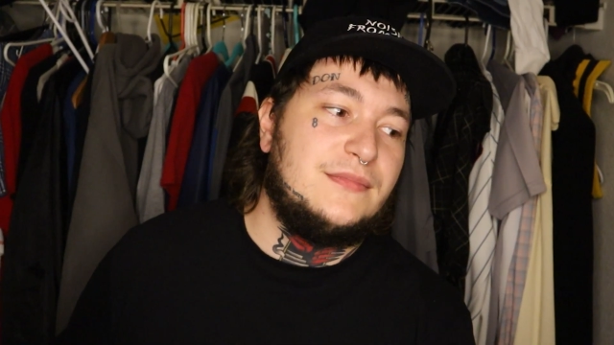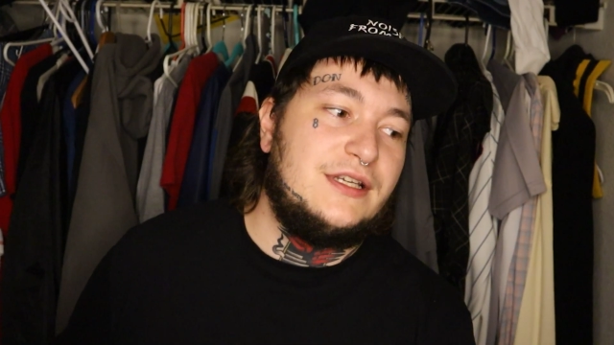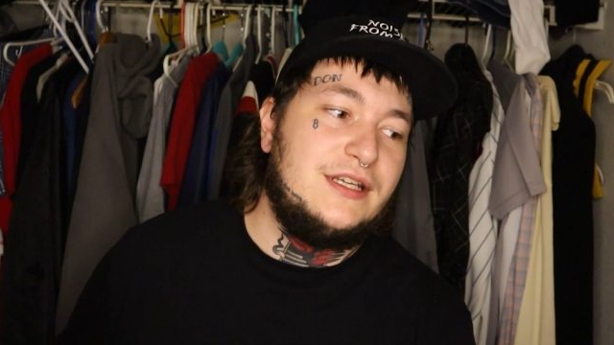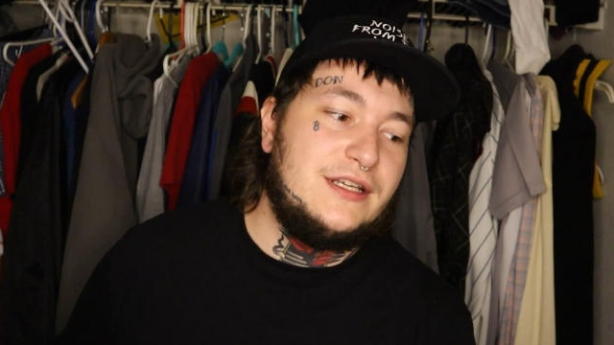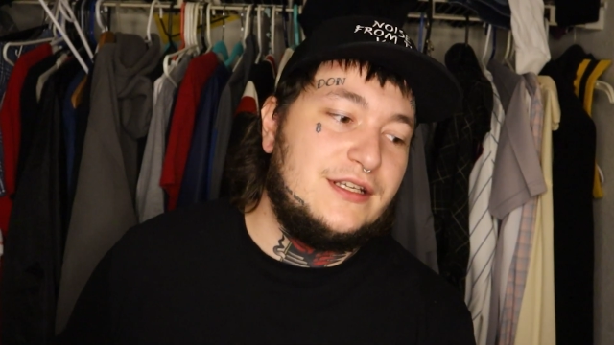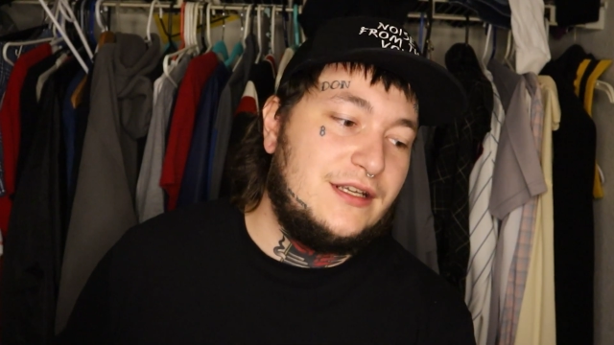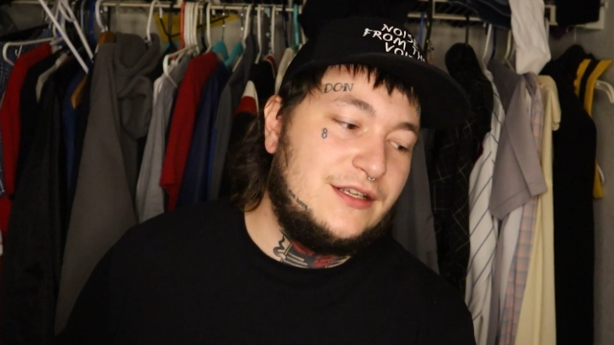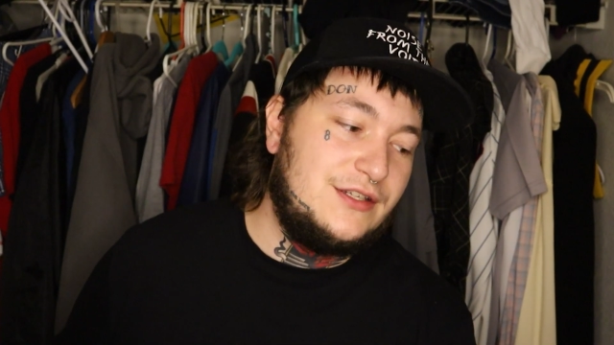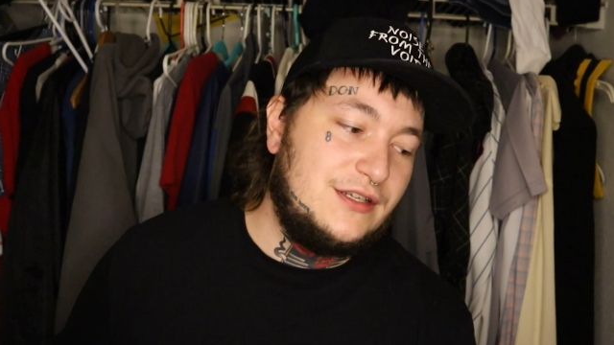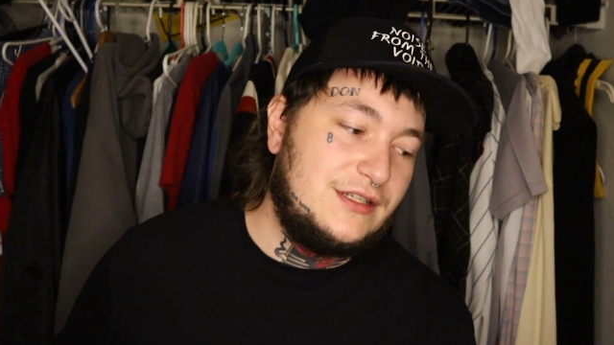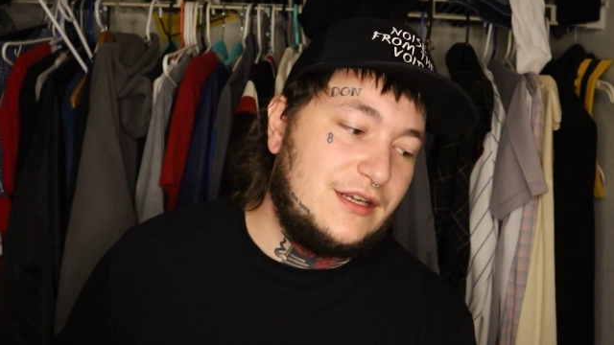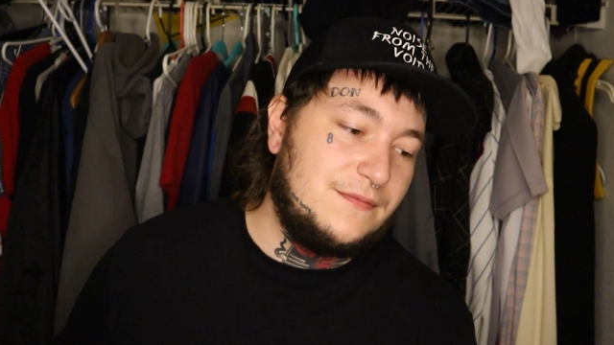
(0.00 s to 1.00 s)
It
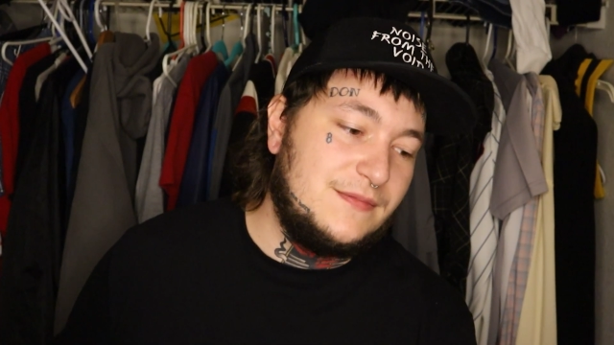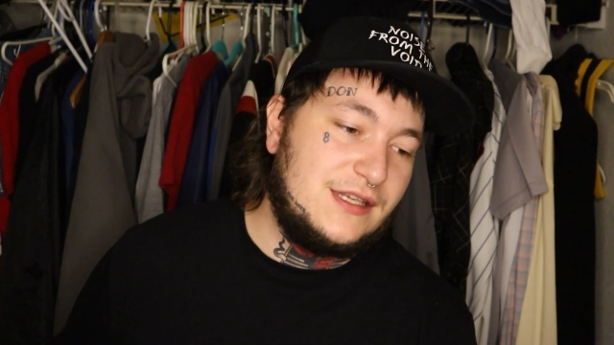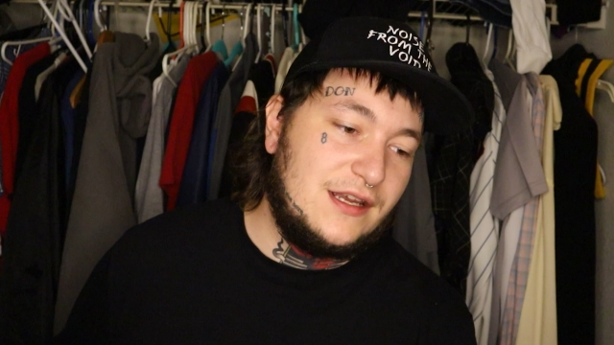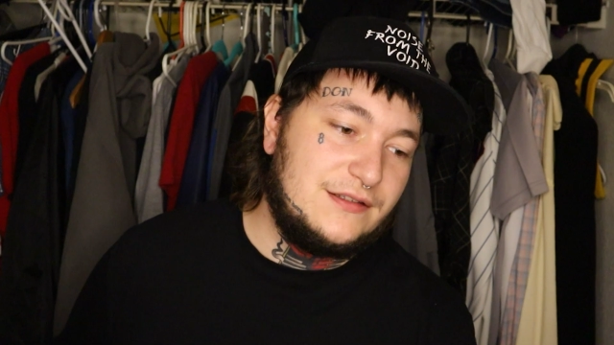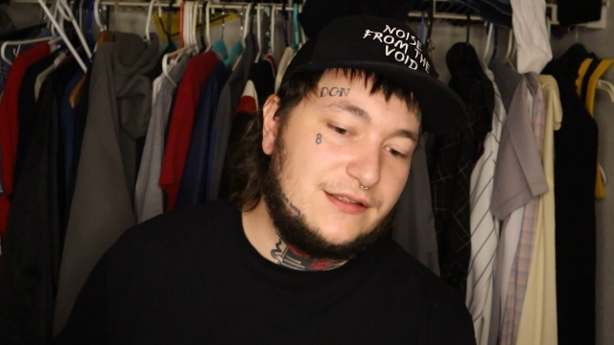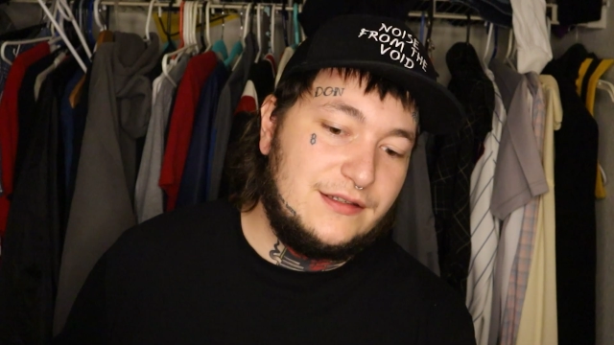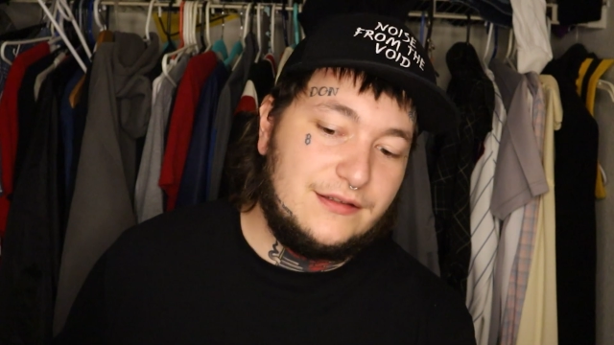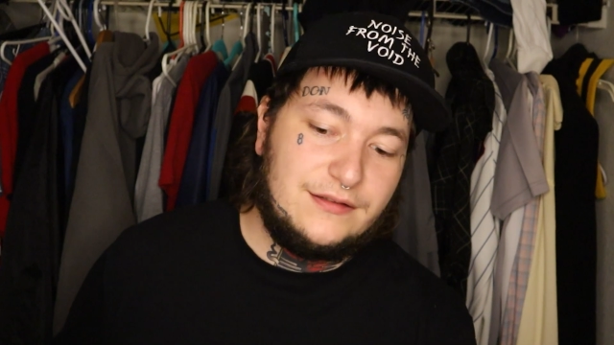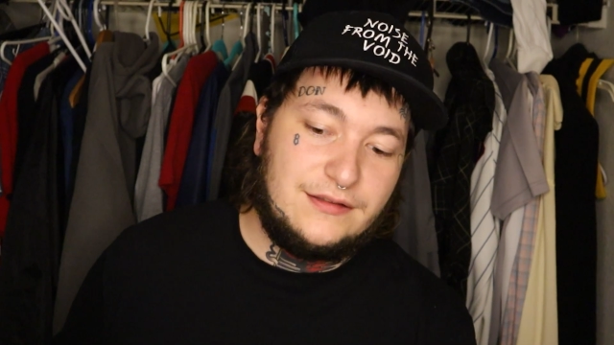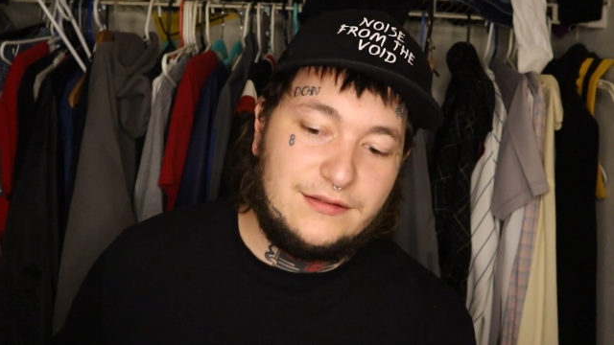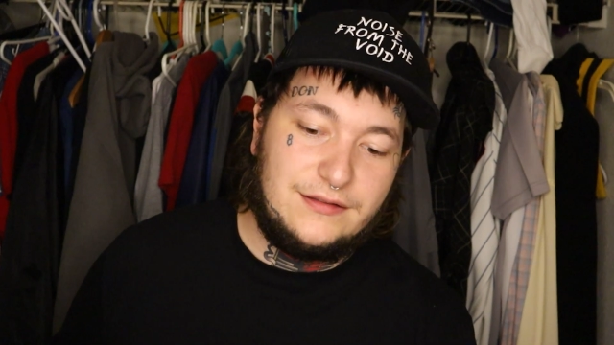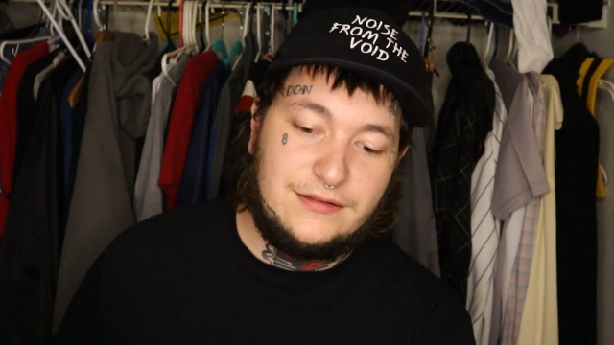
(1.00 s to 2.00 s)
just comes down to